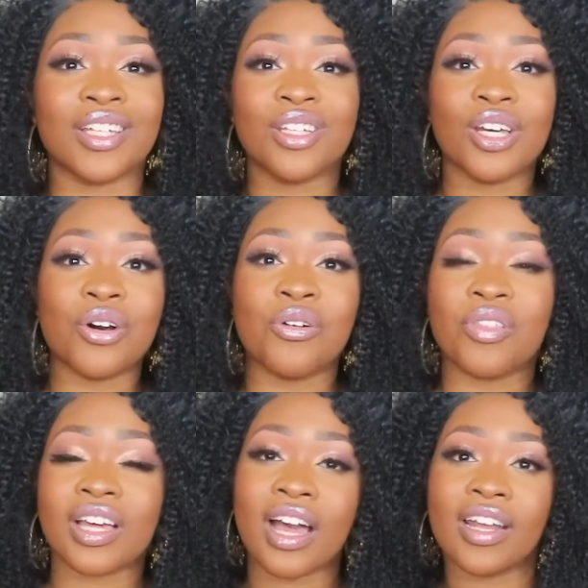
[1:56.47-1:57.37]
you know,
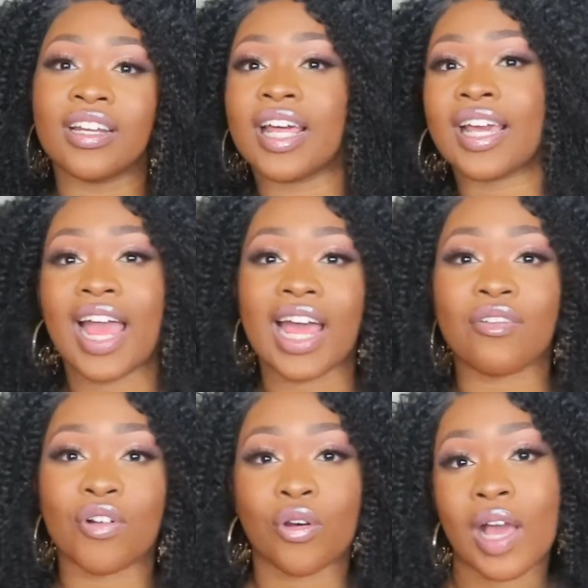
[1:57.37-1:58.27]
the kind of like
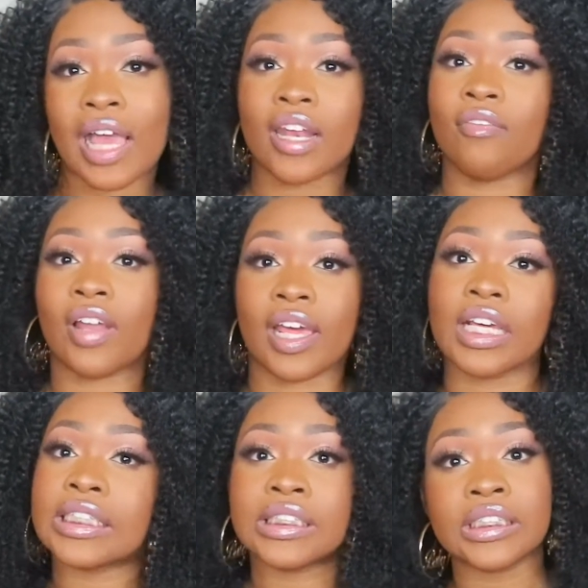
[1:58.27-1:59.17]
afro kind of
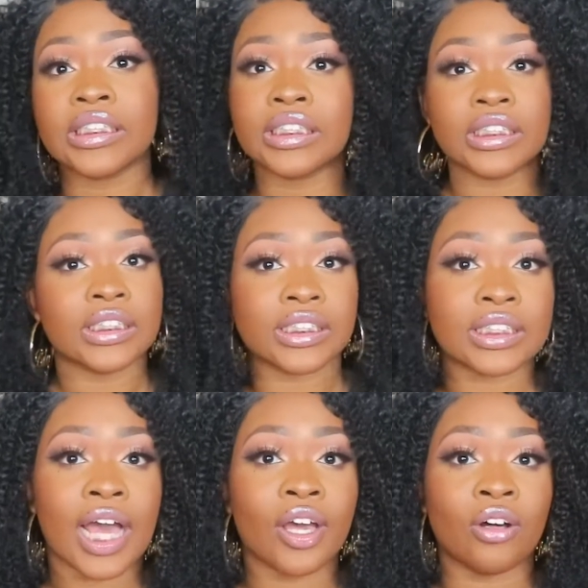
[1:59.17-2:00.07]
like
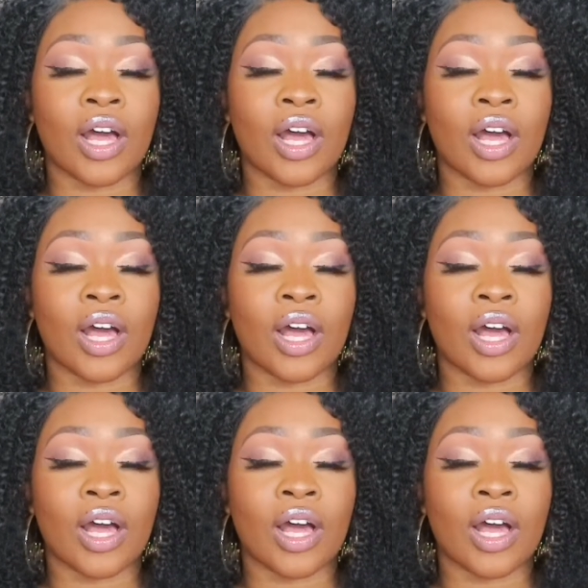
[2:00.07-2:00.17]
style.